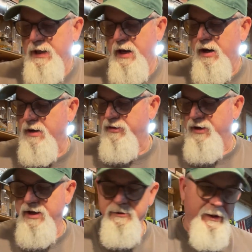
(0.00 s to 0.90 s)
got a lot of
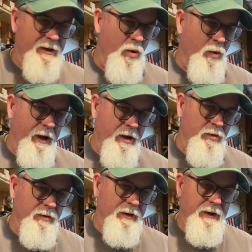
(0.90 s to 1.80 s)
things been going
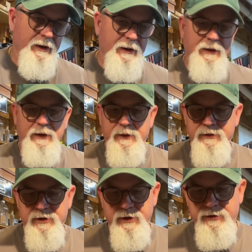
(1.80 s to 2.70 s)
on.
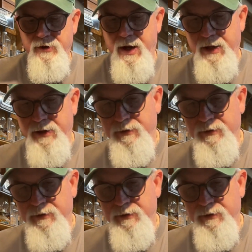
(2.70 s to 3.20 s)
Still trying